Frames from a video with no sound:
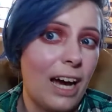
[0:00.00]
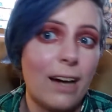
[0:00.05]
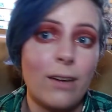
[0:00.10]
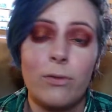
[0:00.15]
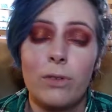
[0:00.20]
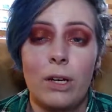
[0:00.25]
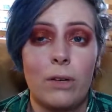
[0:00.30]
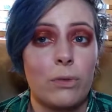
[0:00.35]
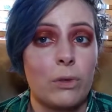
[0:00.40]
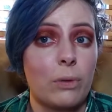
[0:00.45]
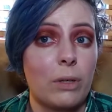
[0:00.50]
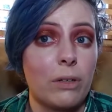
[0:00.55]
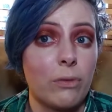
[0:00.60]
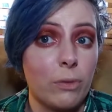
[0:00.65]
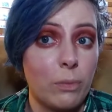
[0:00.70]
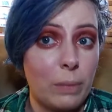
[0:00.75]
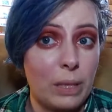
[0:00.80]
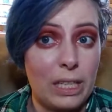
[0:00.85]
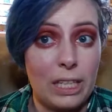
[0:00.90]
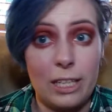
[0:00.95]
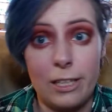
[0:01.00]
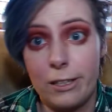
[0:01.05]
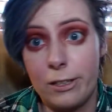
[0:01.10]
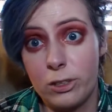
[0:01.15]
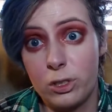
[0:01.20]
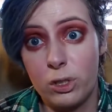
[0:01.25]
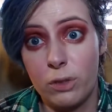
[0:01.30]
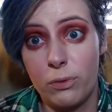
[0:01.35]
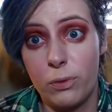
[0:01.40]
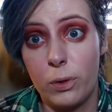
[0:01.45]
I've never even been in
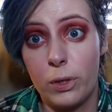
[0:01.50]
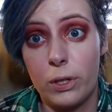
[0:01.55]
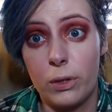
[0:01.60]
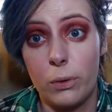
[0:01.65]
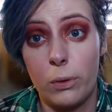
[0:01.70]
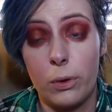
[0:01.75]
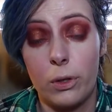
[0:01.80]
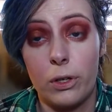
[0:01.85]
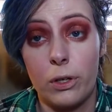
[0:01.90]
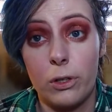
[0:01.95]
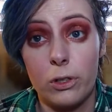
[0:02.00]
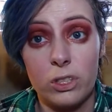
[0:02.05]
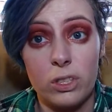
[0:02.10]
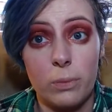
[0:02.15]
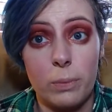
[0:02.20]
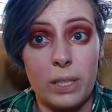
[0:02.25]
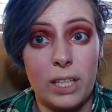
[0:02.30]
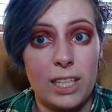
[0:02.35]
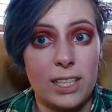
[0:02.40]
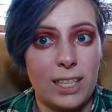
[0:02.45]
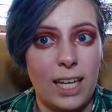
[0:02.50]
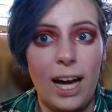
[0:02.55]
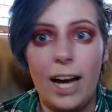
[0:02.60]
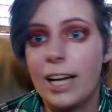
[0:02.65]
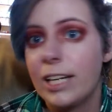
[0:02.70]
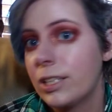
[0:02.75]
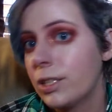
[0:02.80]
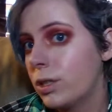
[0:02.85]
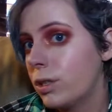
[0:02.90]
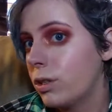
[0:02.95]
a Sephora or an Ulta because
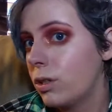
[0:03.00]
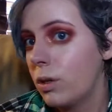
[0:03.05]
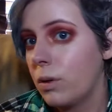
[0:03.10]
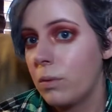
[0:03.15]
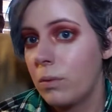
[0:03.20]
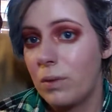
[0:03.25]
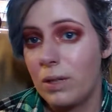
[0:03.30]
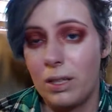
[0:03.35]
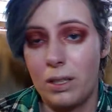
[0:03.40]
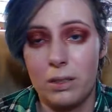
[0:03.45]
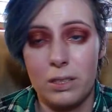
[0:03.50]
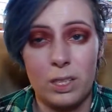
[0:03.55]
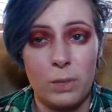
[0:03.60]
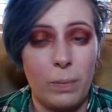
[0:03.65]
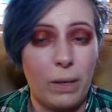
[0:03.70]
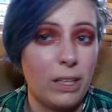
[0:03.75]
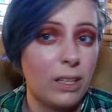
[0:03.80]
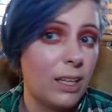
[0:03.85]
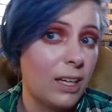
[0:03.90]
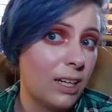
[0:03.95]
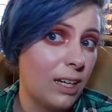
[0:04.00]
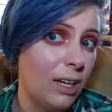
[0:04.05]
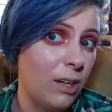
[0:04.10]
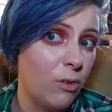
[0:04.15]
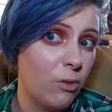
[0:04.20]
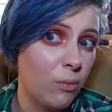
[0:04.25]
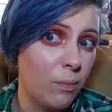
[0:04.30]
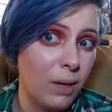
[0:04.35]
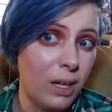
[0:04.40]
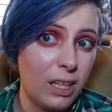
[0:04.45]
I don't want to spend that kind
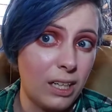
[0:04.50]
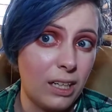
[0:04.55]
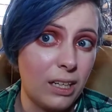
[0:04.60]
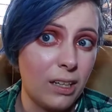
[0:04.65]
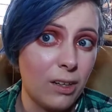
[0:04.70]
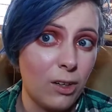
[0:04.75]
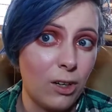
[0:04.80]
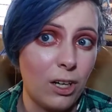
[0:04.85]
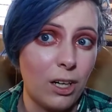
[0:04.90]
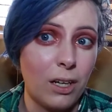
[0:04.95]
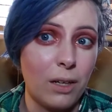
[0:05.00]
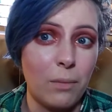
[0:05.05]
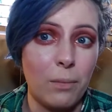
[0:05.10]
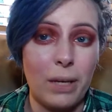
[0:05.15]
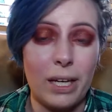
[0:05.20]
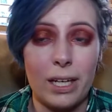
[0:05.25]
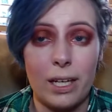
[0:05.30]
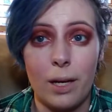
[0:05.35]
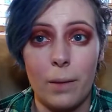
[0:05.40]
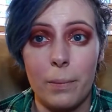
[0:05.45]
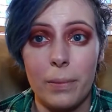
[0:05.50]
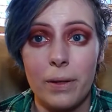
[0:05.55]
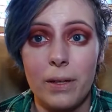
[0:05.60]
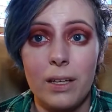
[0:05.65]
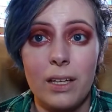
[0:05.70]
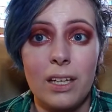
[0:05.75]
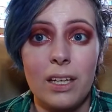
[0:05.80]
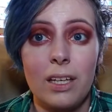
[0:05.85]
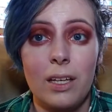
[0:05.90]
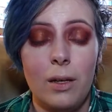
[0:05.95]
of money on makeup
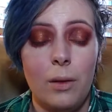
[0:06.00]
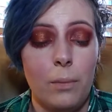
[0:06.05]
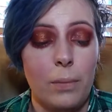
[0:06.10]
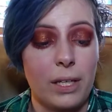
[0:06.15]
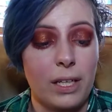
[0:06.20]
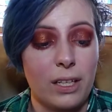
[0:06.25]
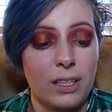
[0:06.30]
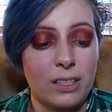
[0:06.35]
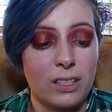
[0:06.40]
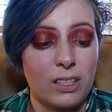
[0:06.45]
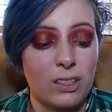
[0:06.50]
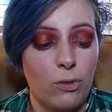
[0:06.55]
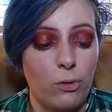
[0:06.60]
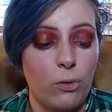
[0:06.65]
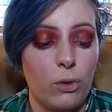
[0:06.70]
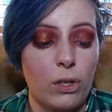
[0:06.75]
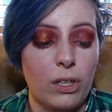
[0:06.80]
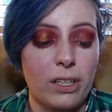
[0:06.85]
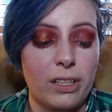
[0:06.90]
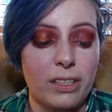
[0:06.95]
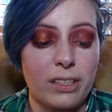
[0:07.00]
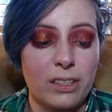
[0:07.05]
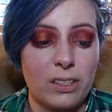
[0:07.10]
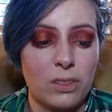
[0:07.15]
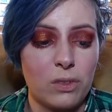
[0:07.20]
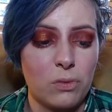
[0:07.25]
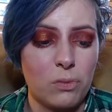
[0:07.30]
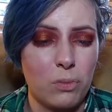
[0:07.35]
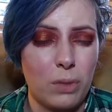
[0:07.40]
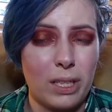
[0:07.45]
because Sephora
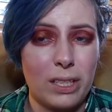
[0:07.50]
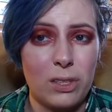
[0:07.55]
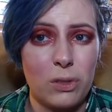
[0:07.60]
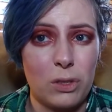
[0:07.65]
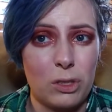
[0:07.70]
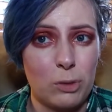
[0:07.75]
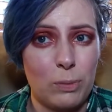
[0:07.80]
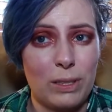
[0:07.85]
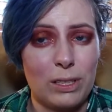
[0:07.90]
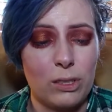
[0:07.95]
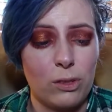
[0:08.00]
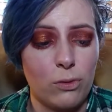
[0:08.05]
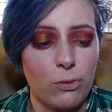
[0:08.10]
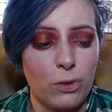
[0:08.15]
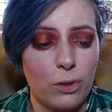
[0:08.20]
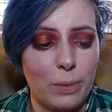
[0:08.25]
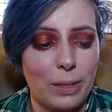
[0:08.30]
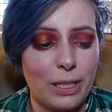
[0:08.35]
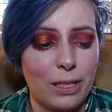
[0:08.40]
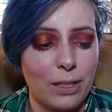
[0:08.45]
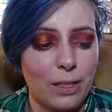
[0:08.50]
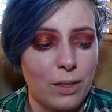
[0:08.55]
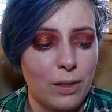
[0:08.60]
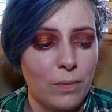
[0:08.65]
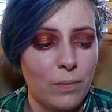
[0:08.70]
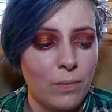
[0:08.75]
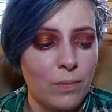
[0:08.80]
is way too expensive for me.